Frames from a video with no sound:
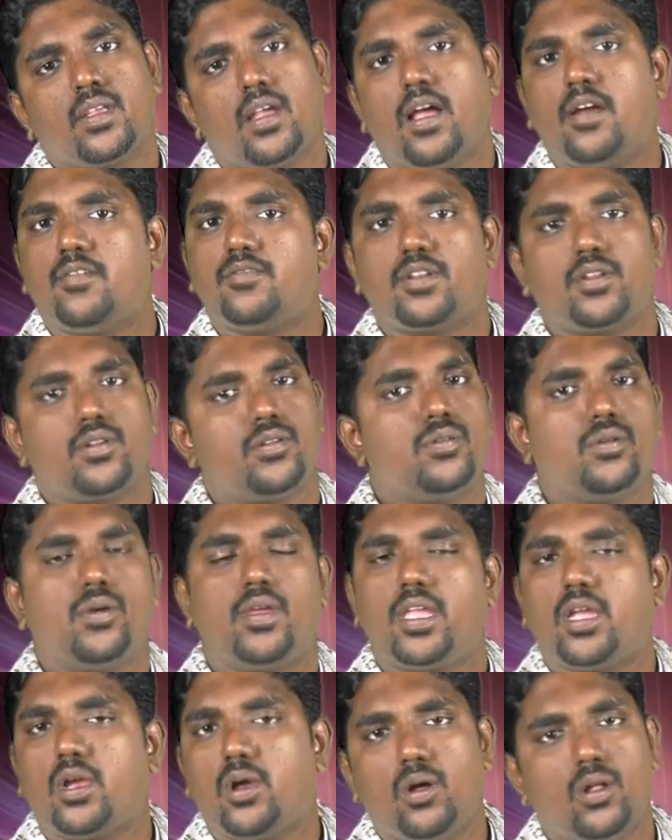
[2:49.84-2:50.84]
After
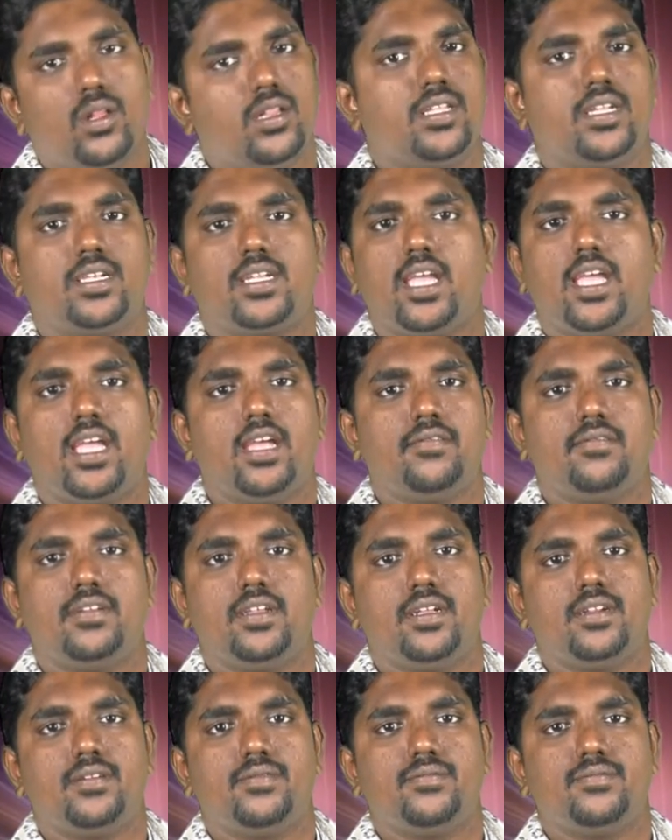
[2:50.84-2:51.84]
doing all that I have
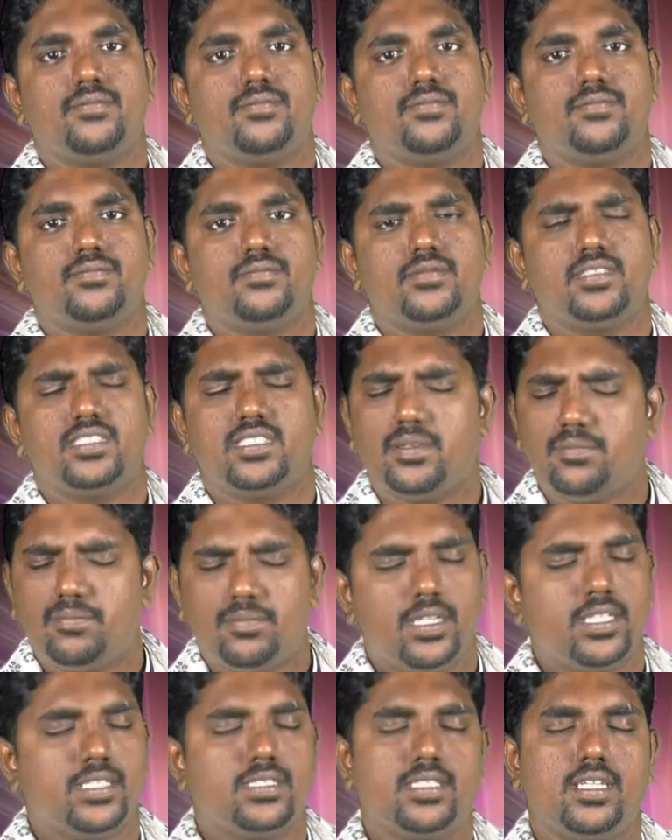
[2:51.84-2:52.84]
done,
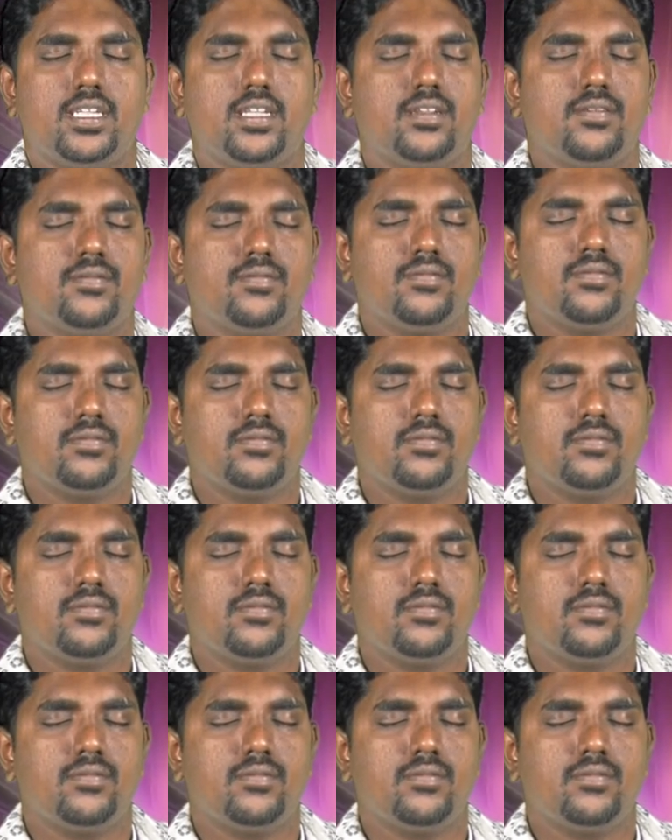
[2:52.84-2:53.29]
simply say,